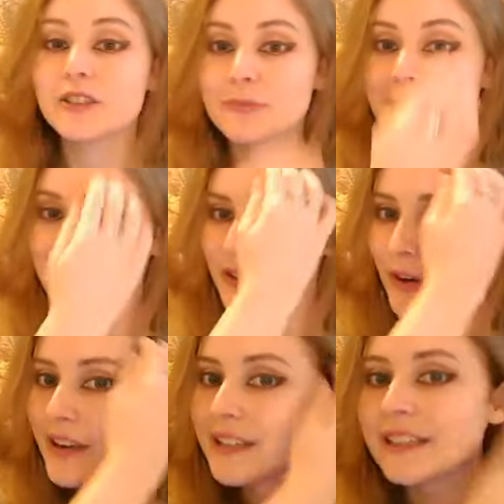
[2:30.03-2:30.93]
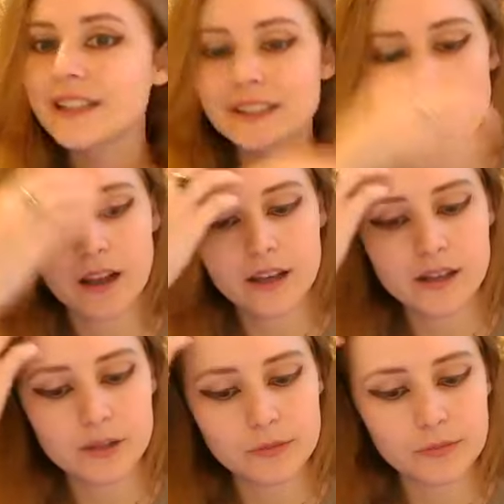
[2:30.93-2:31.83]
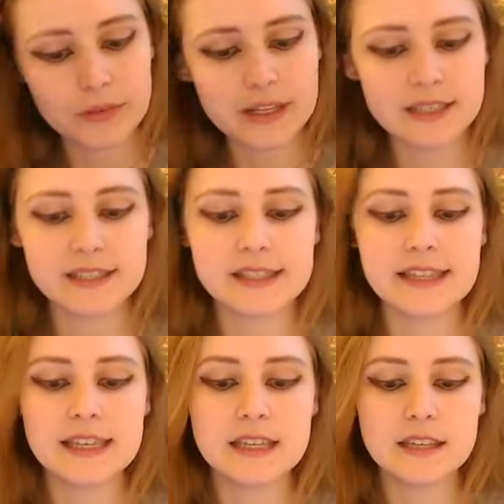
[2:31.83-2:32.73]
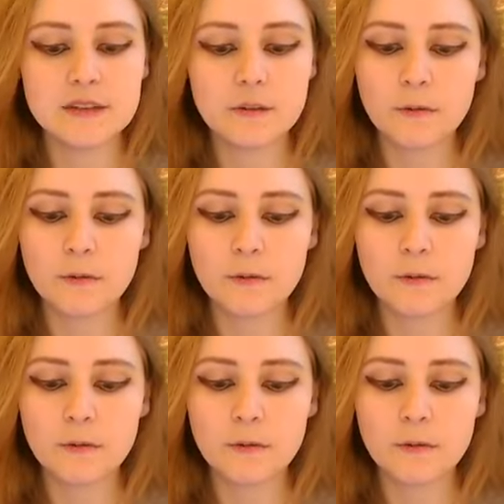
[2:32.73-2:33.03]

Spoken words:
it's dry in here, is the